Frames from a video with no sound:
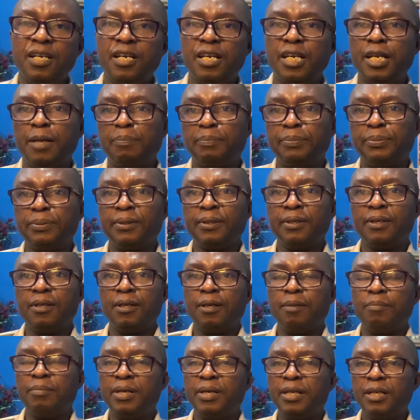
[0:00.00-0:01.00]
Yep,
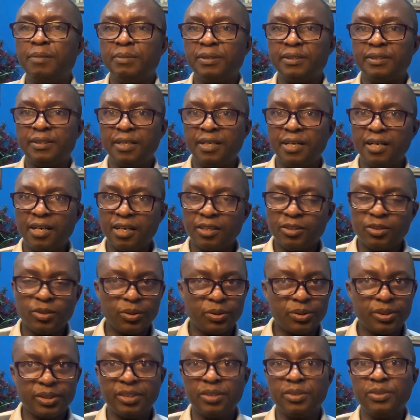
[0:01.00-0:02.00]
my name is
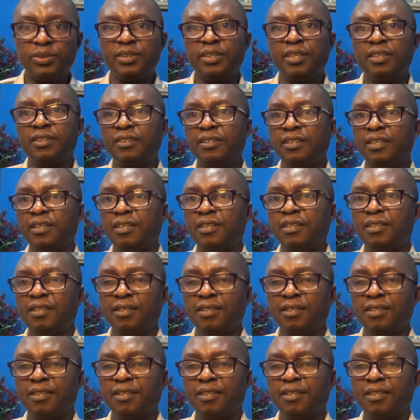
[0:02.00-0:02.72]
Ehato Christian Osaze.